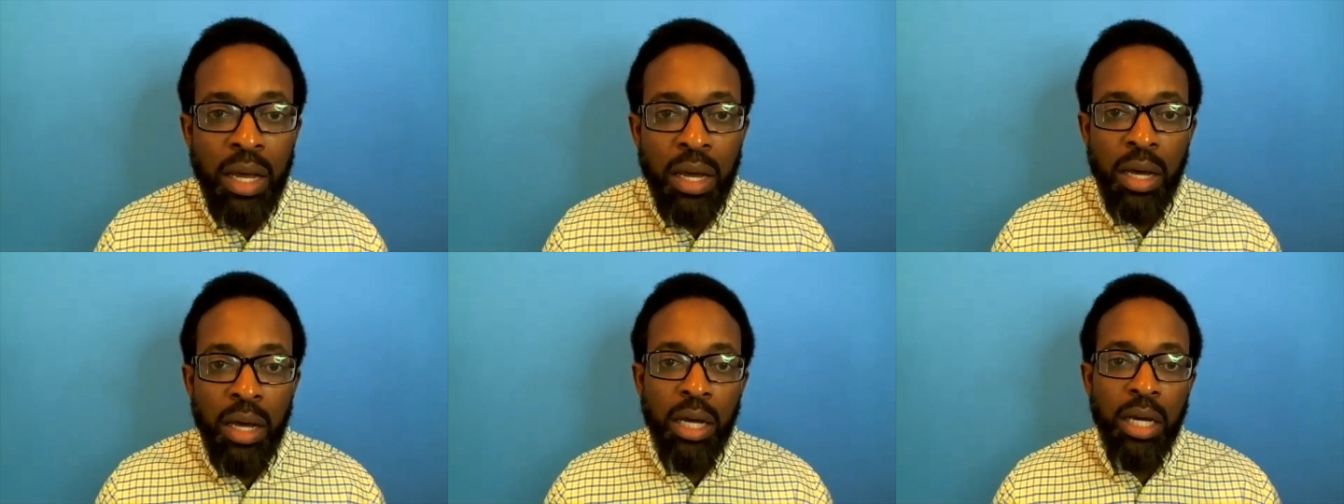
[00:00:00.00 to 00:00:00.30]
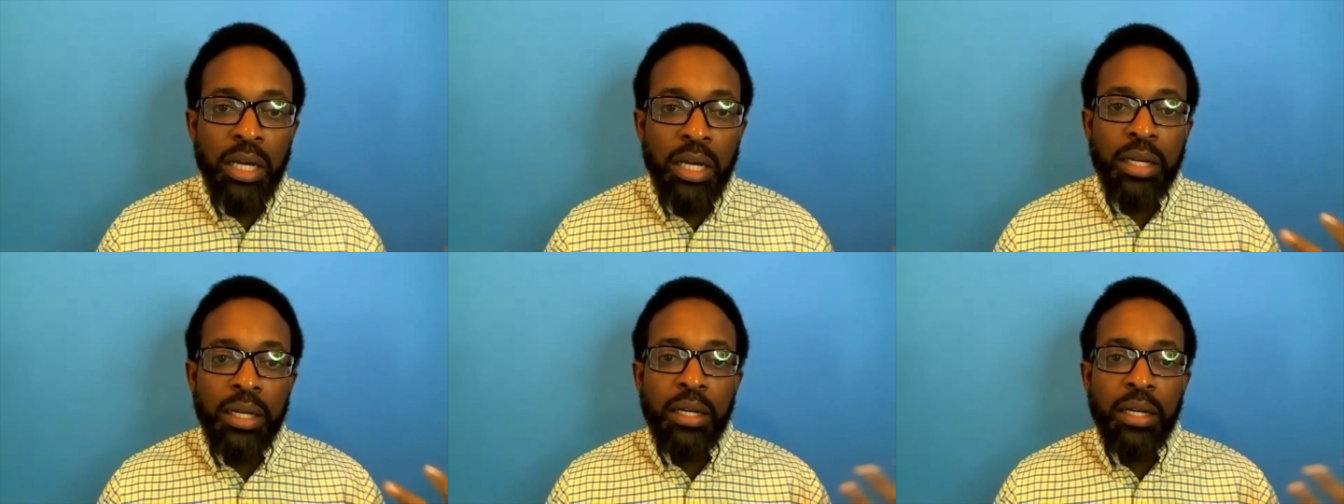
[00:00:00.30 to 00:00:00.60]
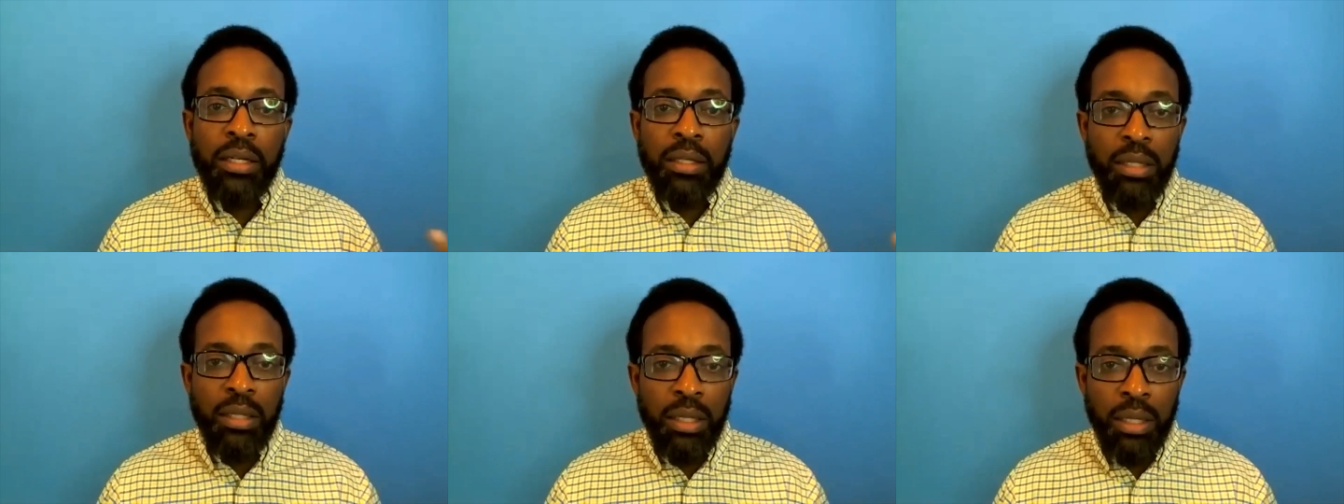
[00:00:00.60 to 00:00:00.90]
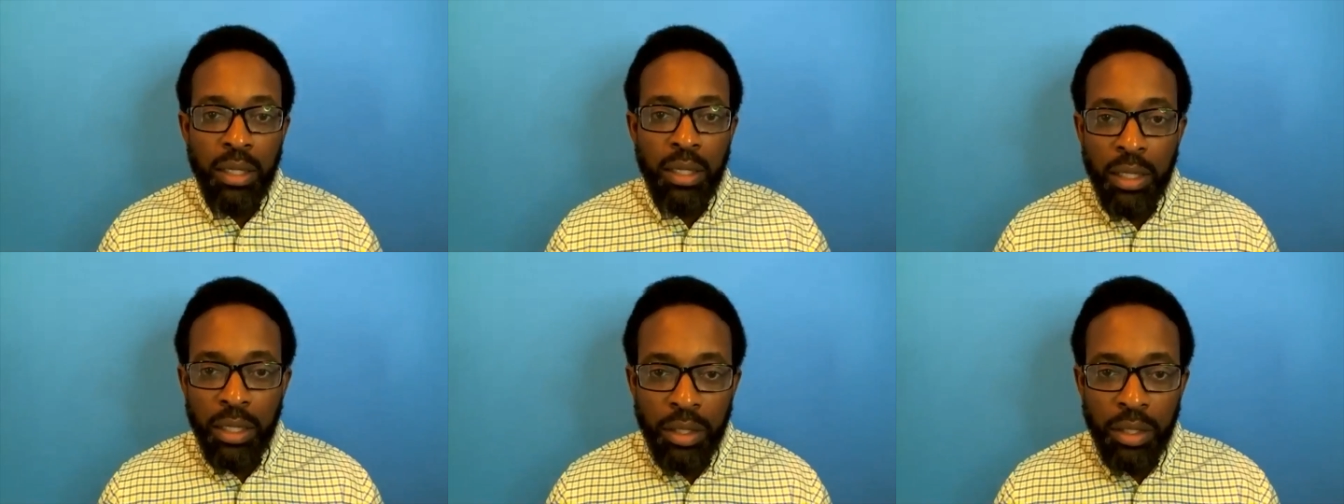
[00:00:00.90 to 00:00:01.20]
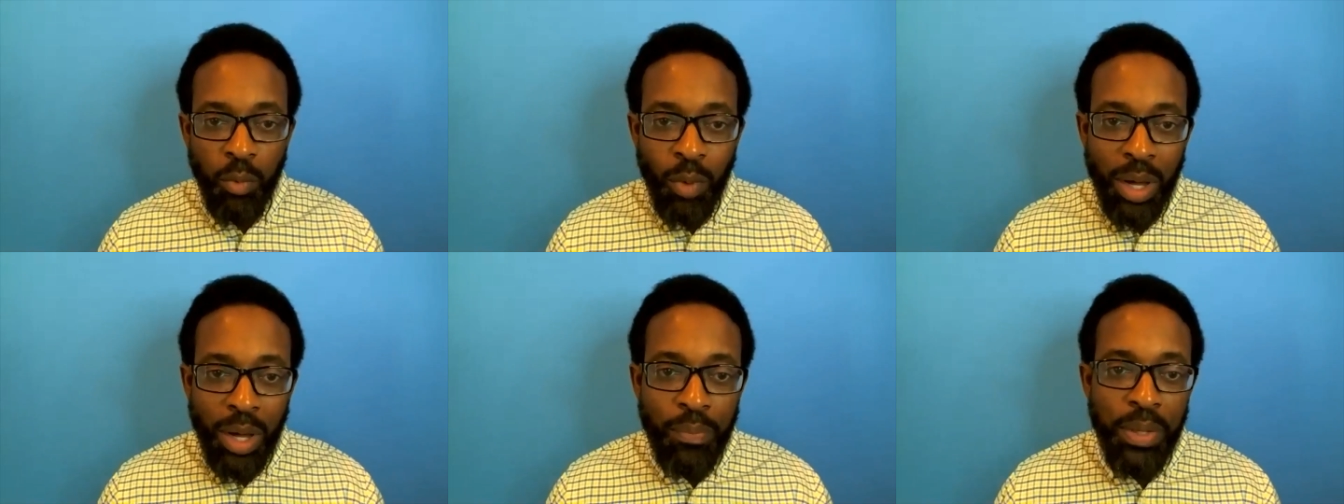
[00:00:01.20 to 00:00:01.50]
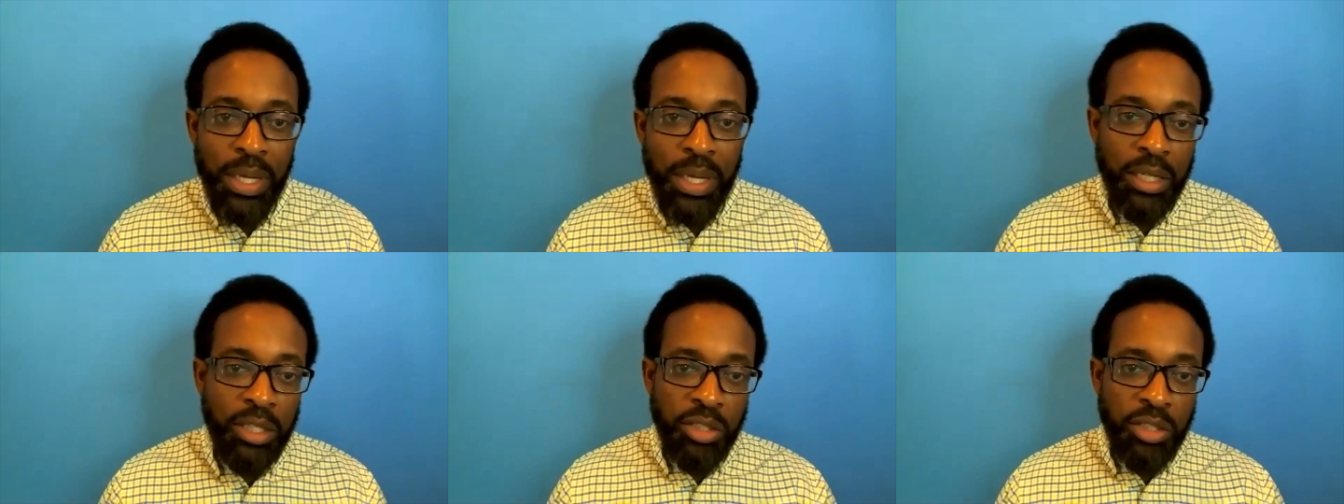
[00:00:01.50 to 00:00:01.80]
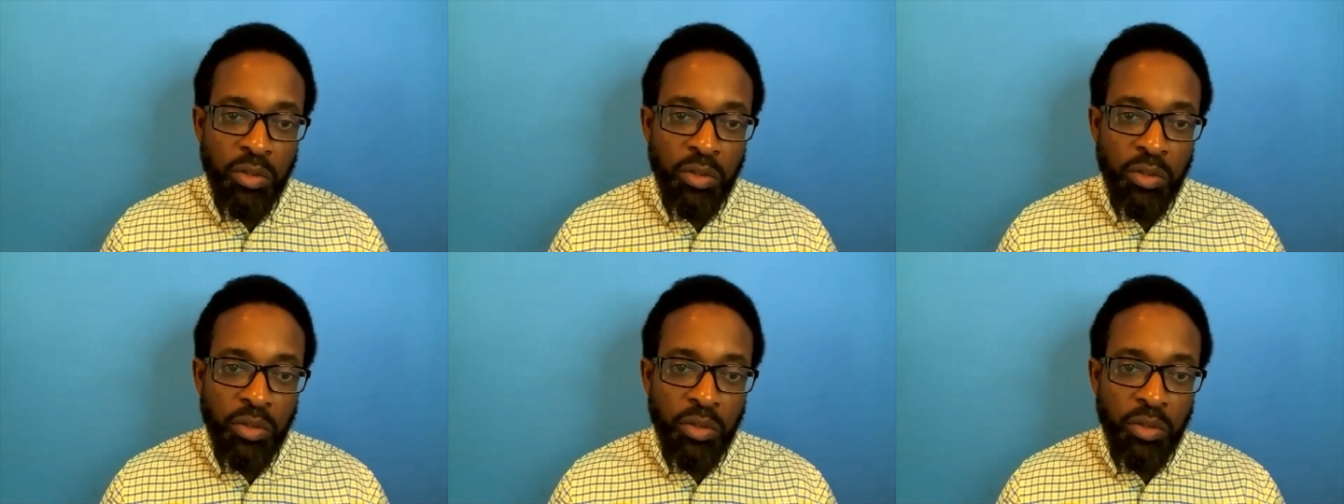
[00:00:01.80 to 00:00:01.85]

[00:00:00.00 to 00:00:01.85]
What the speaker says: on the webpage,